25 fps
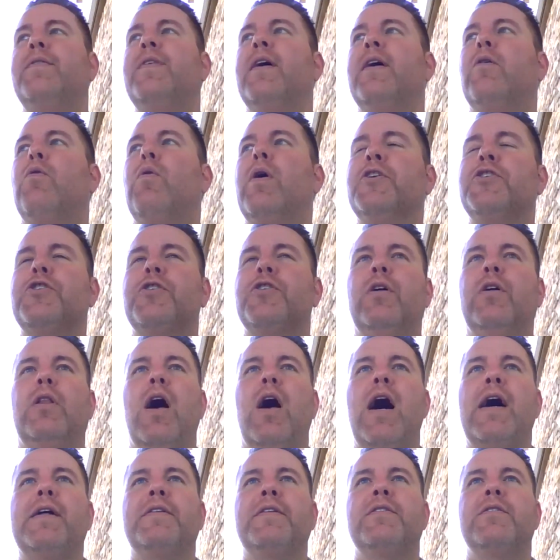get that question a
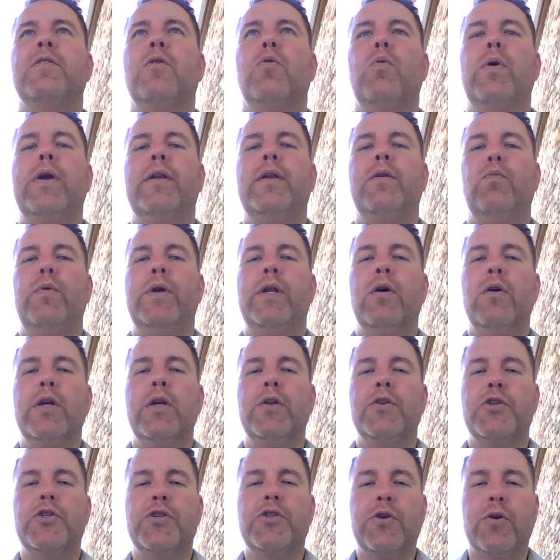lot. So we
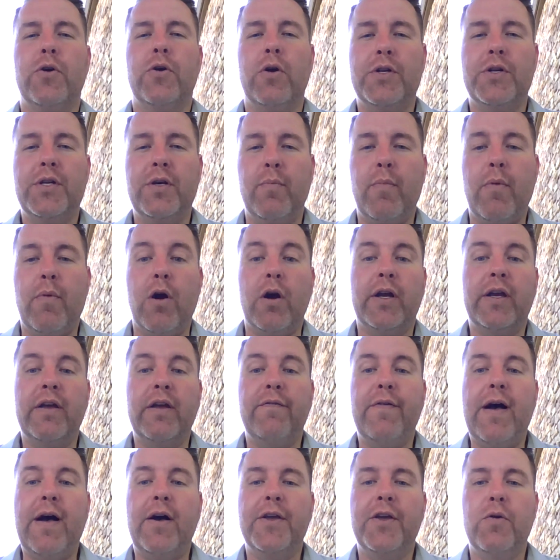don't insure to
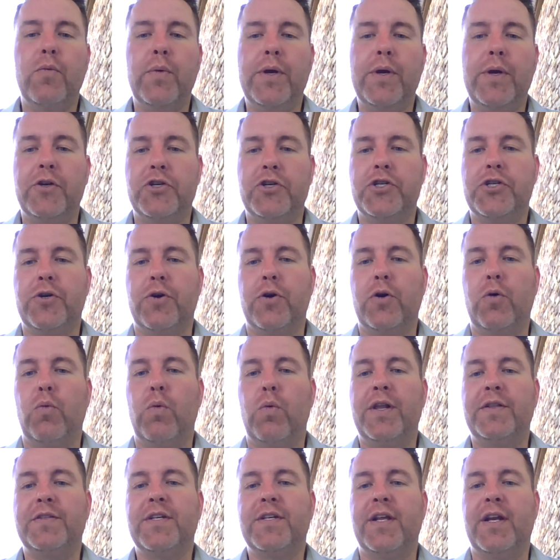market value. We insure to
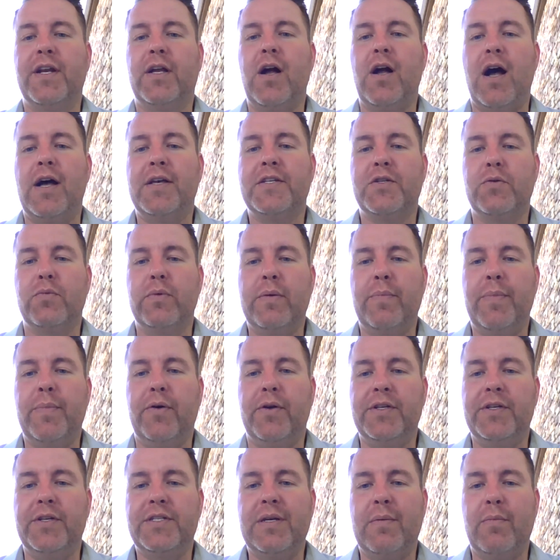what it's going to cost to
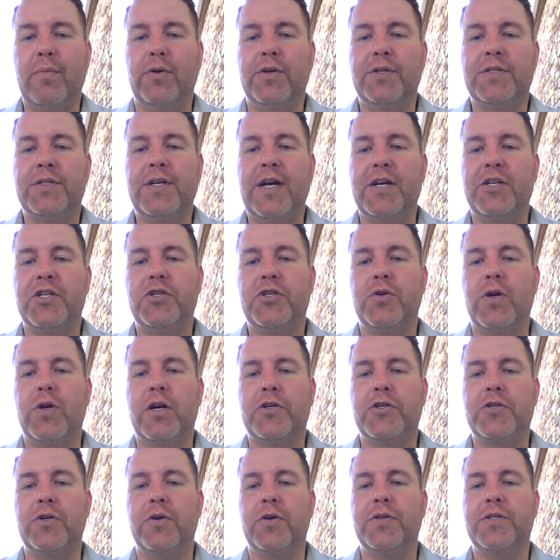rebuild a similar size
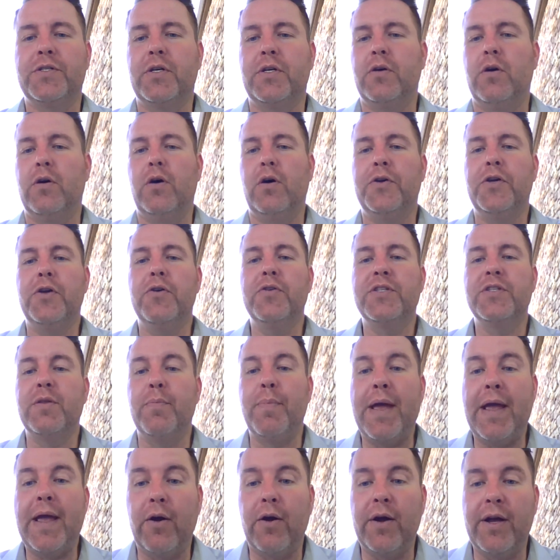structure. So I'll use
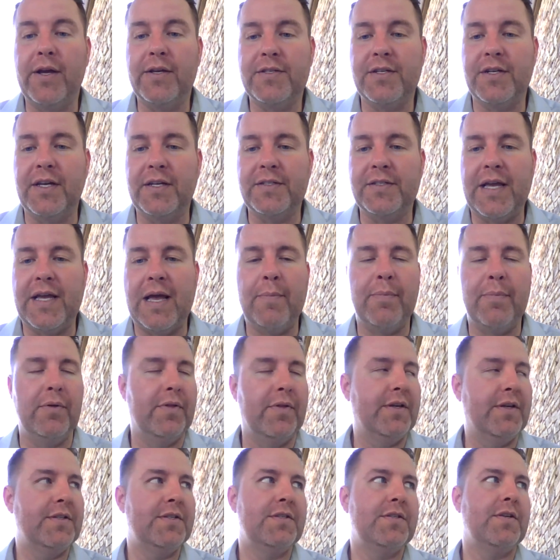the Bay Area as an
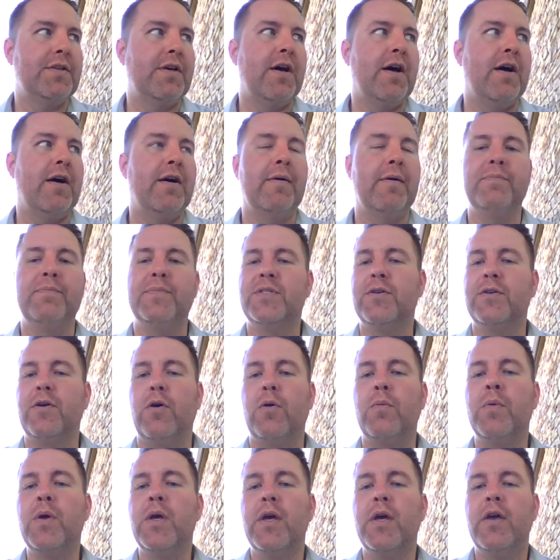example of this.
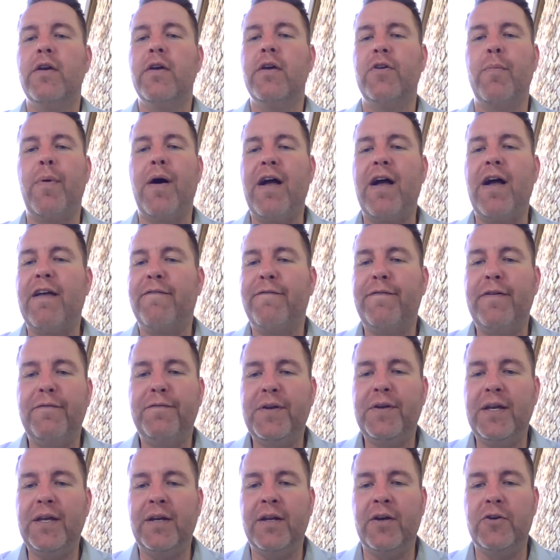So you buy a
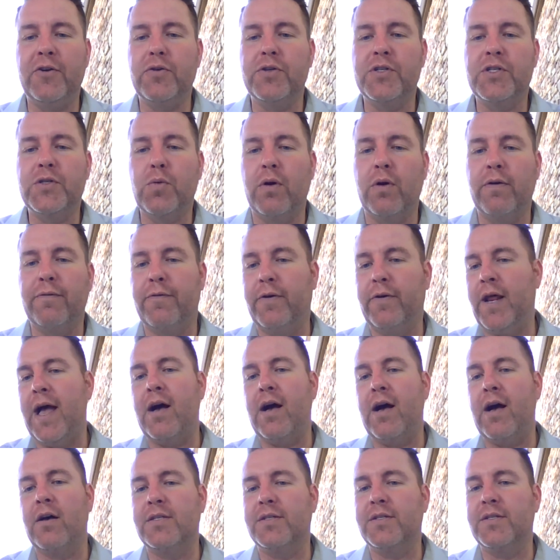1,500 square foot
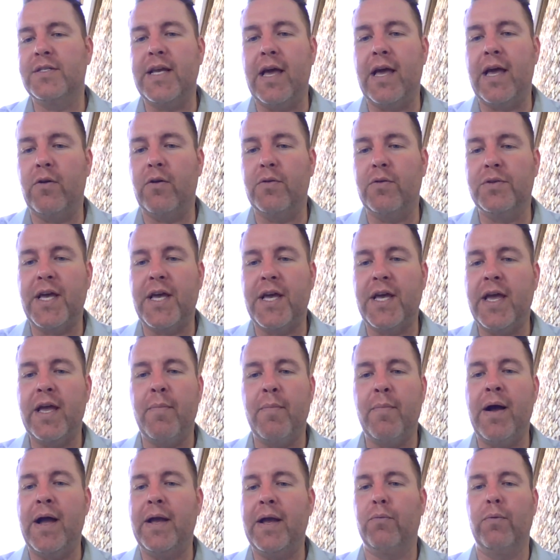house in San
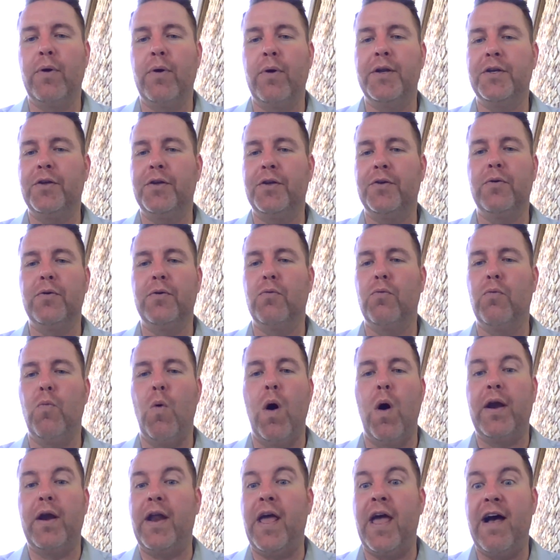Jose, it might run you
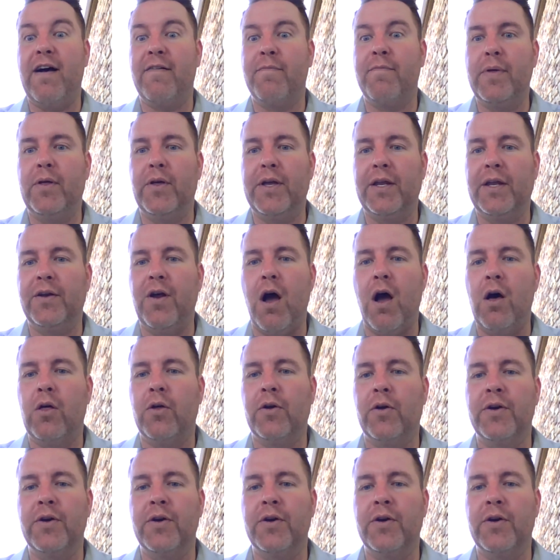$1.5 million.